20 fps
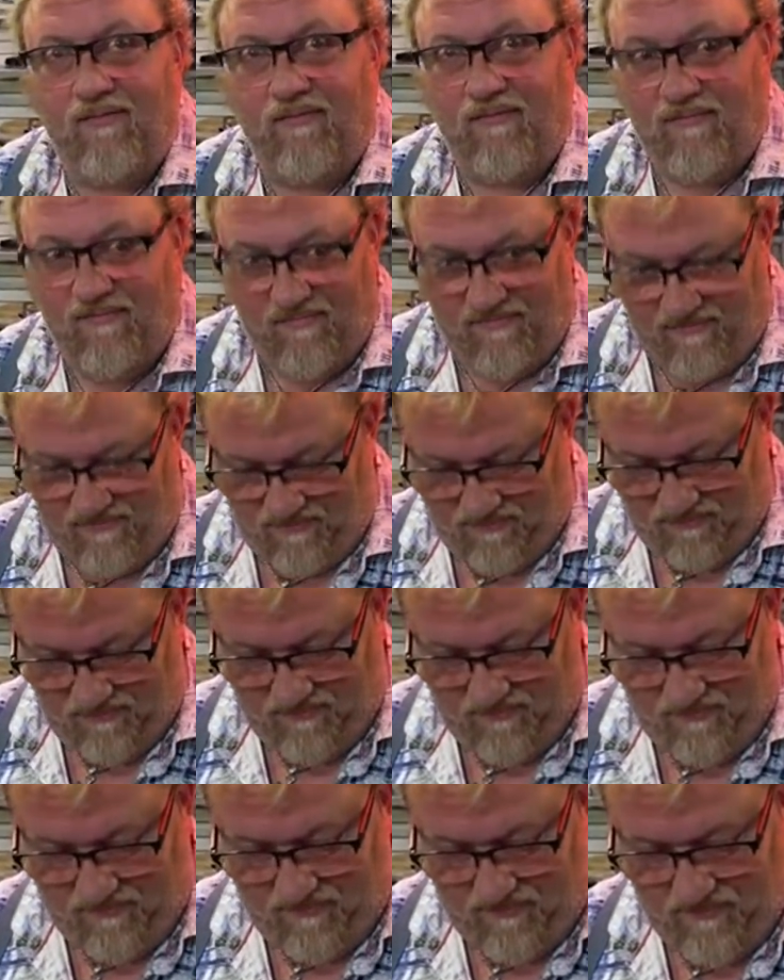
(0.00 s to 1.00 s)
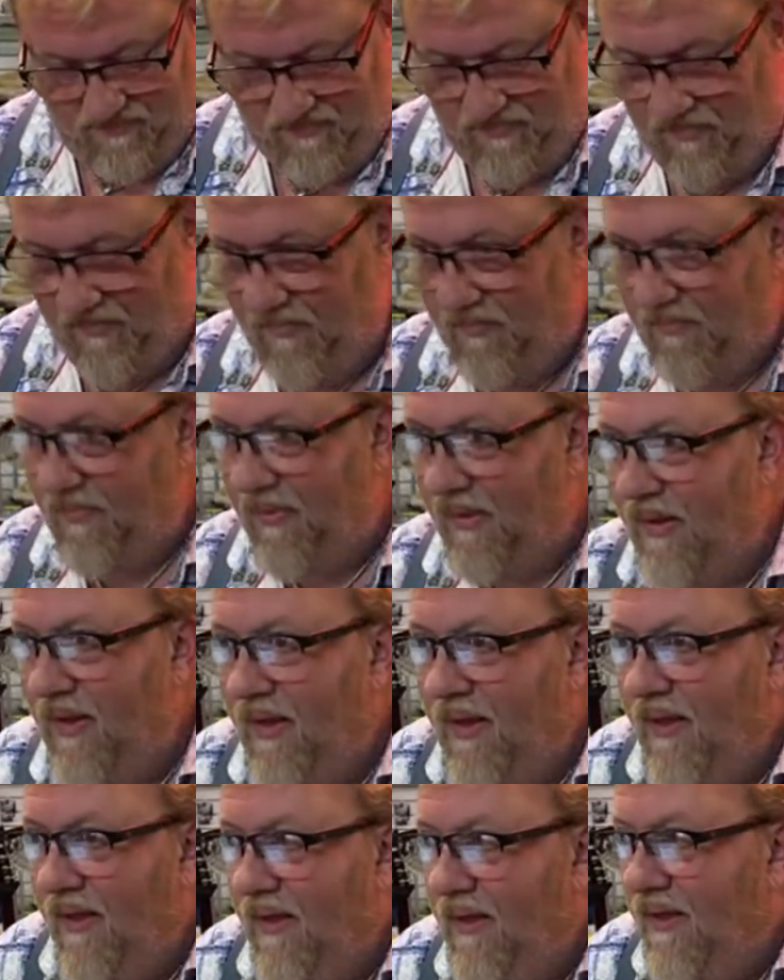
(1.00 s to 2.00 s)
It's up to you. We got lots of time.
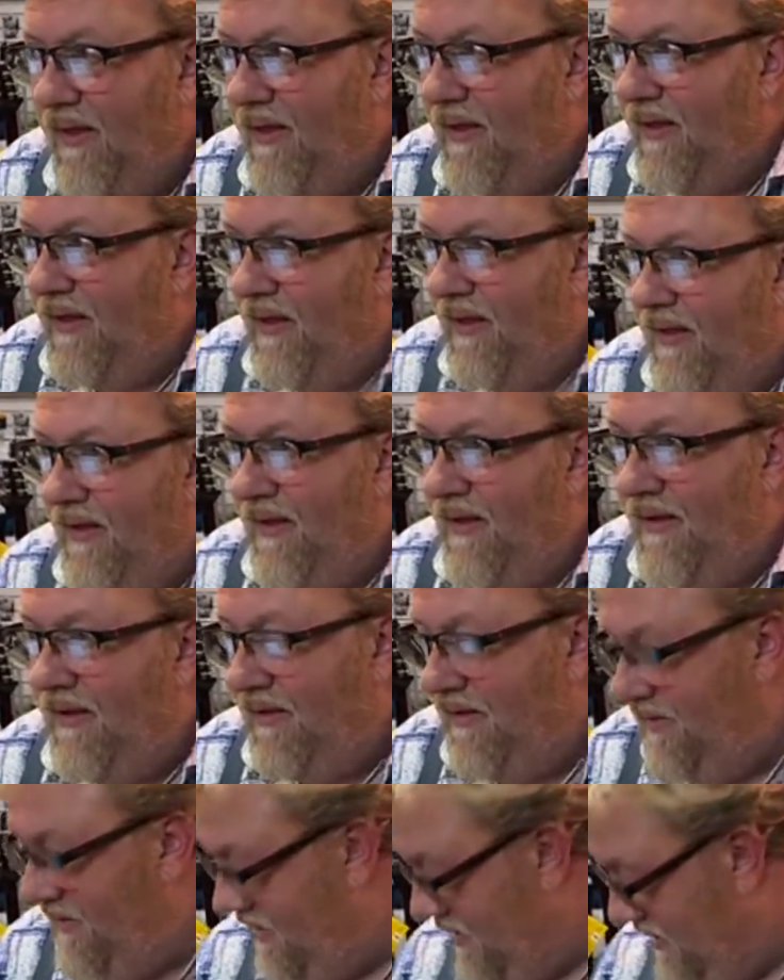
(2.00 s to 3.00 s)
As much time as we want.